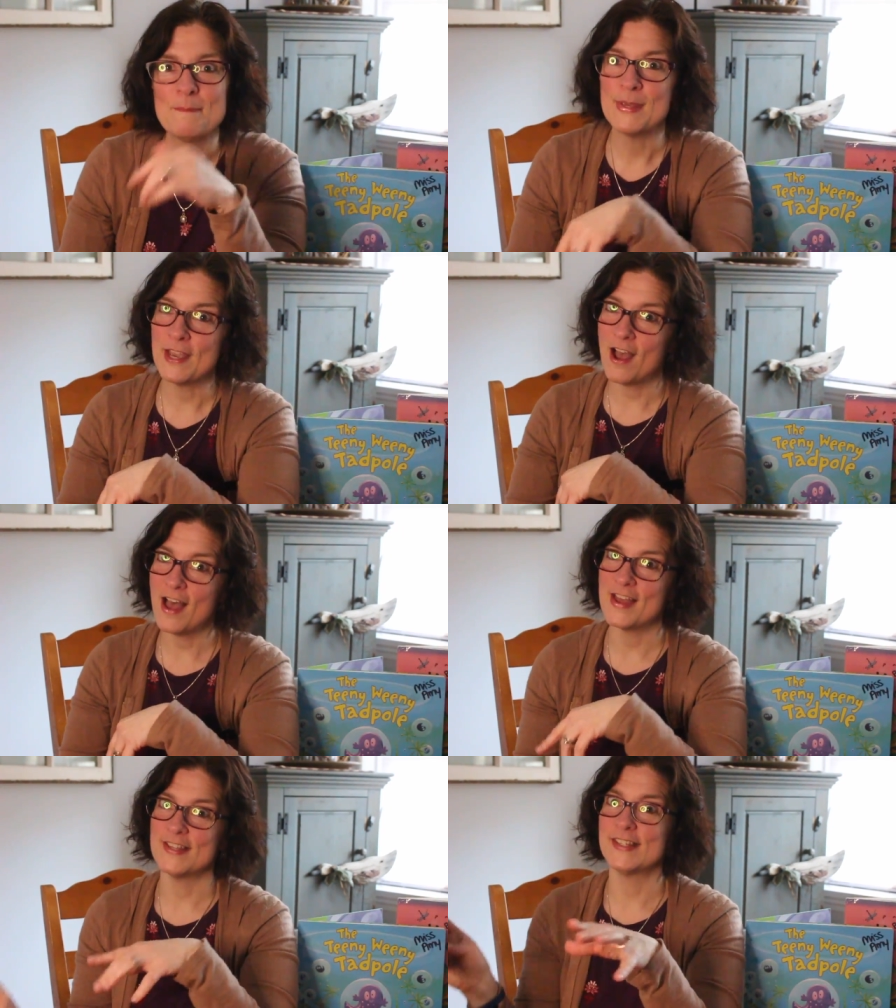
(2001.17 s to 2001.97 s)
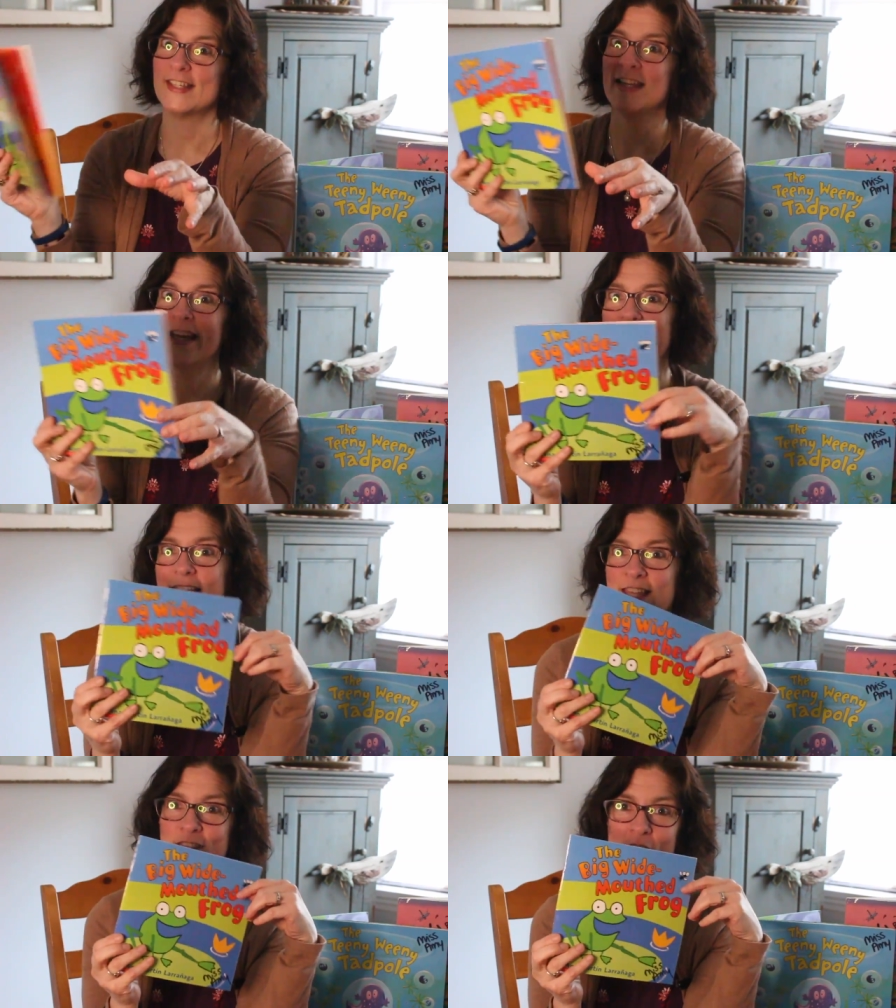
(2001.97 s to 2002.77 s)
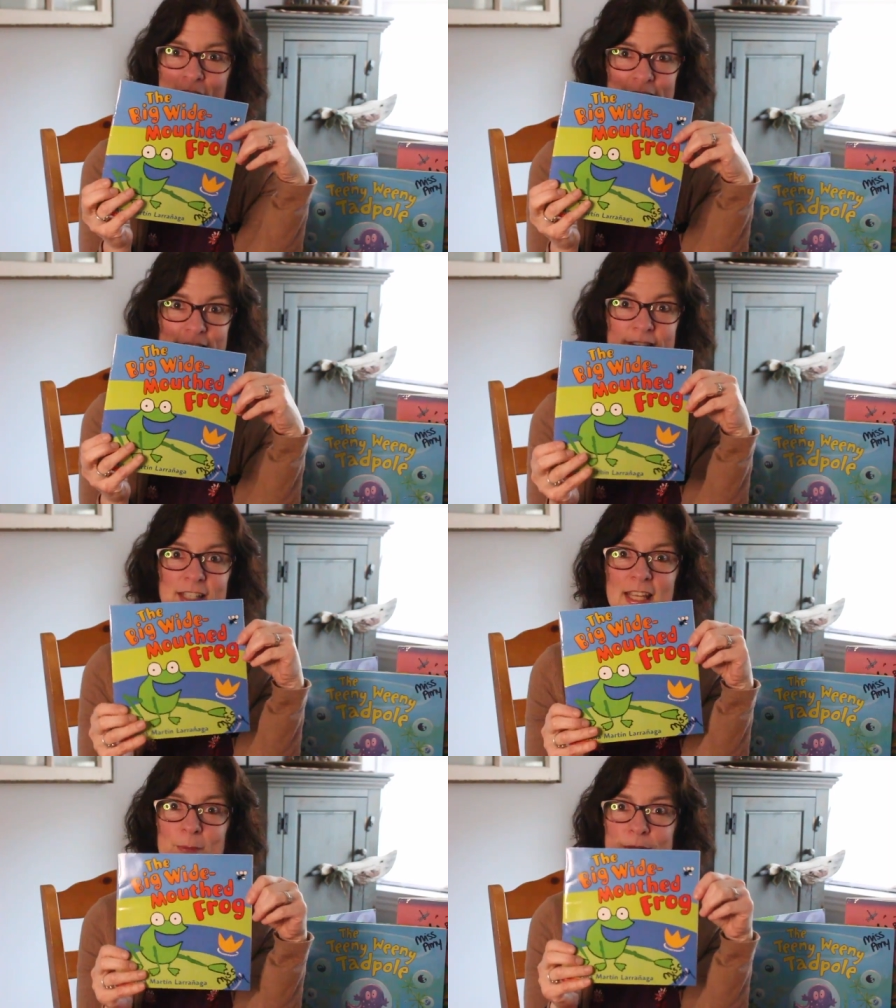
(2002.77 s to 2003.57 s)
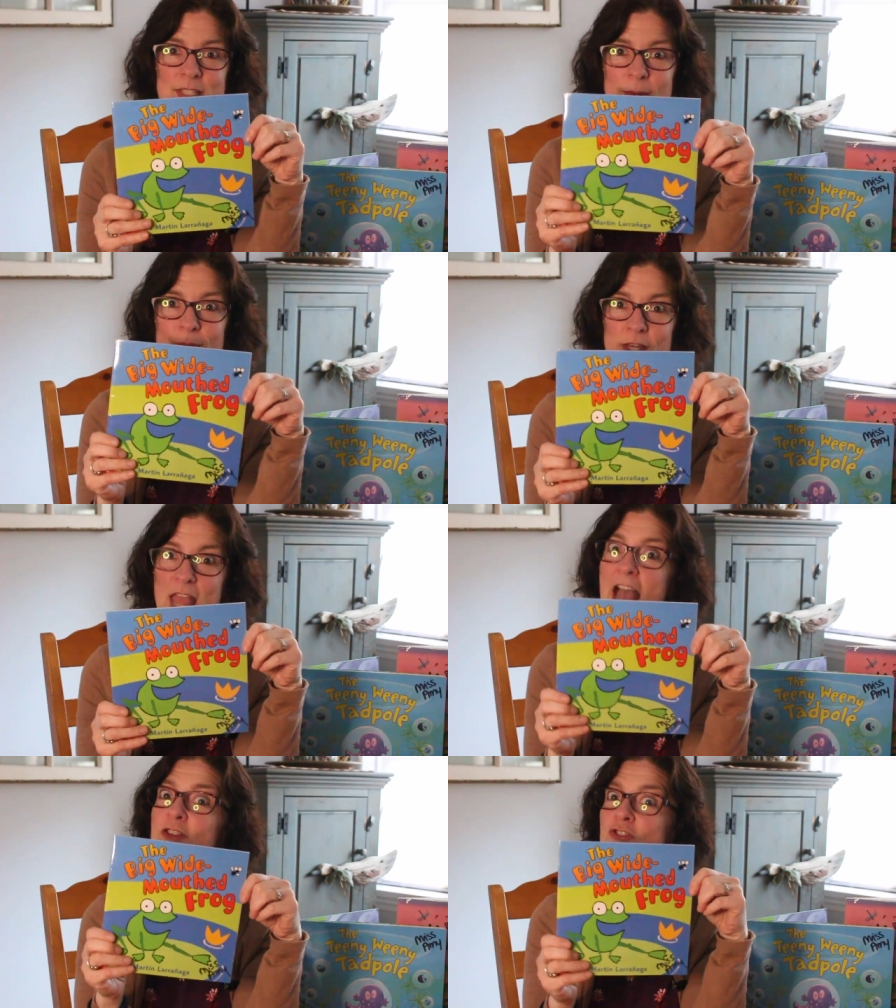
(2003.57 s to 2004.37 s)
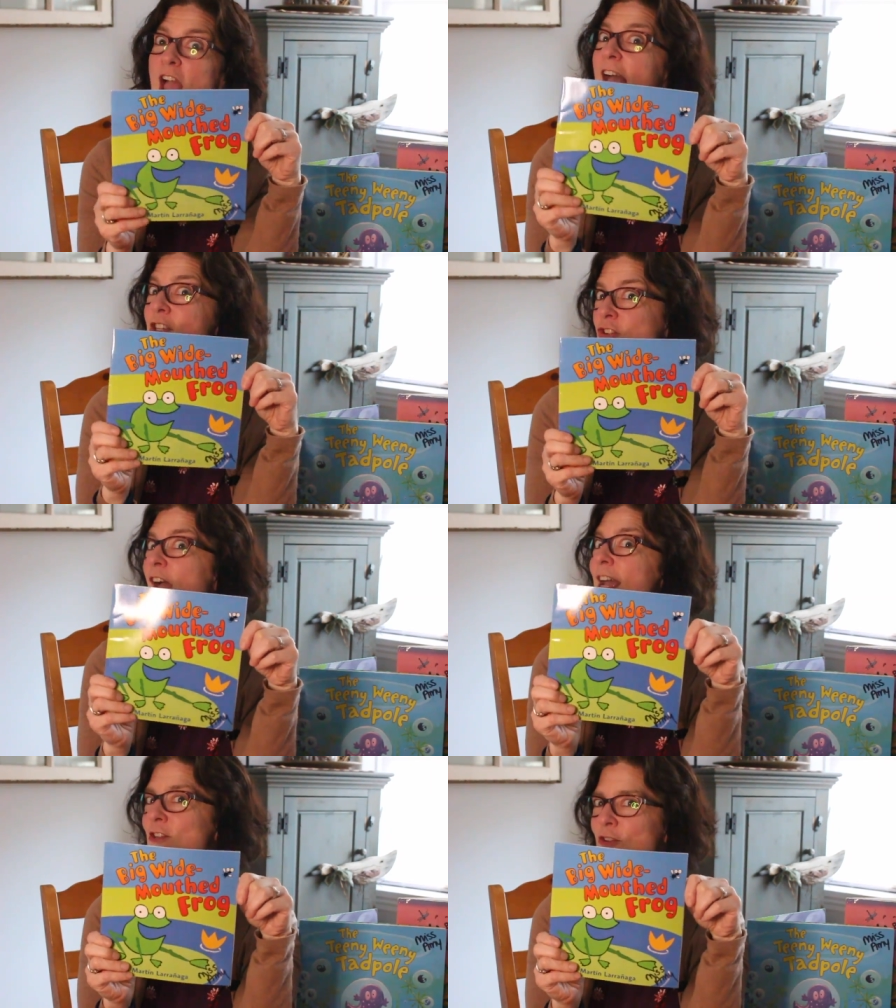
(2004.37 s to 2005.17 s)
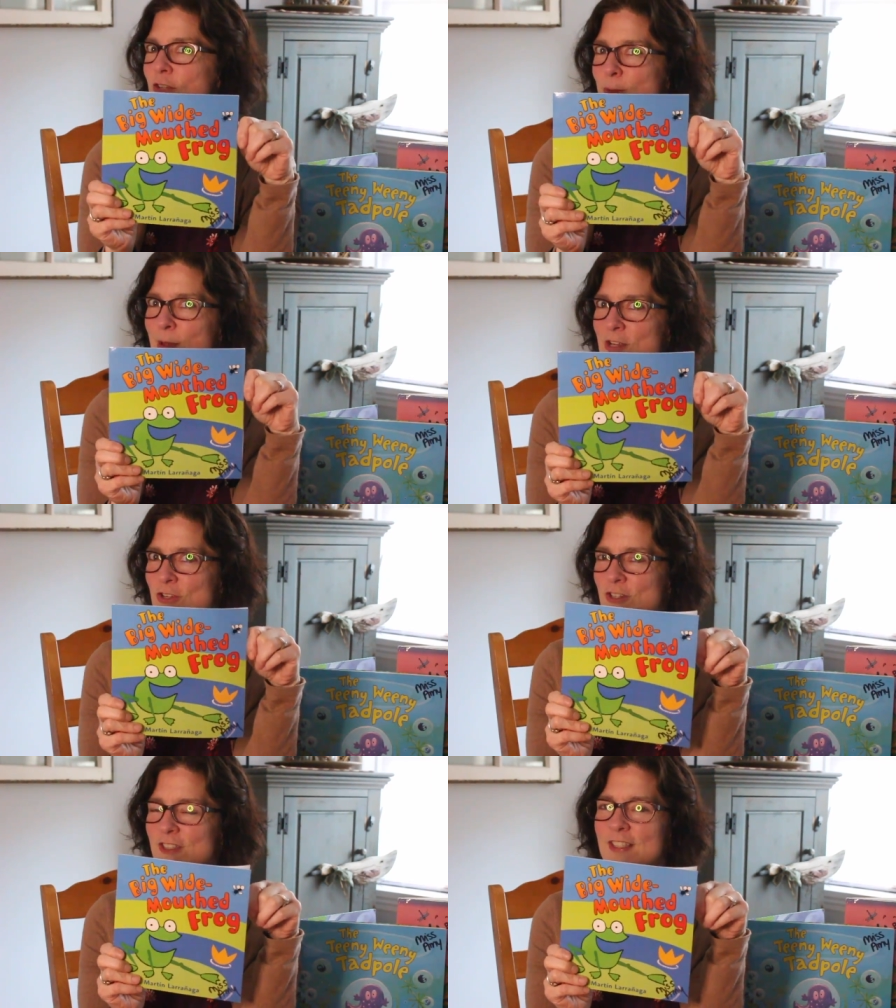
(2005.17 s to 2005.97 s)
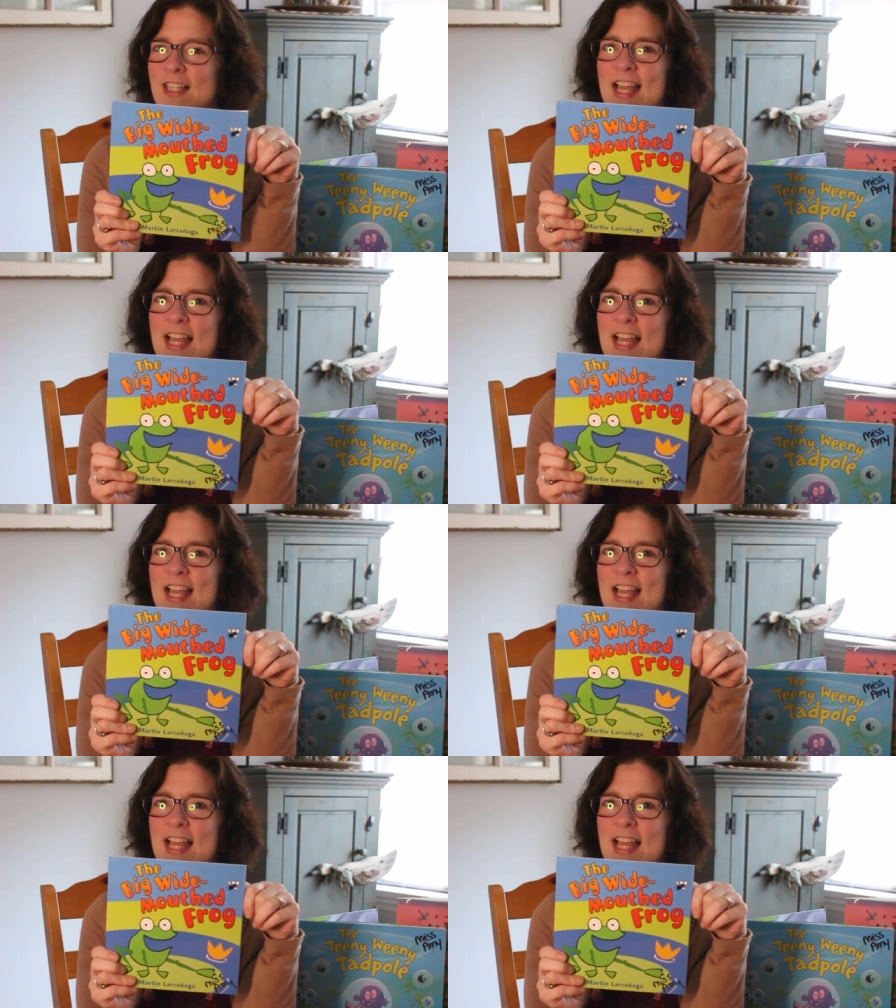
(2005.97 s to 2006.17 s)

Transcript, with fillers: Because he thought he was something extra, extra, extra special,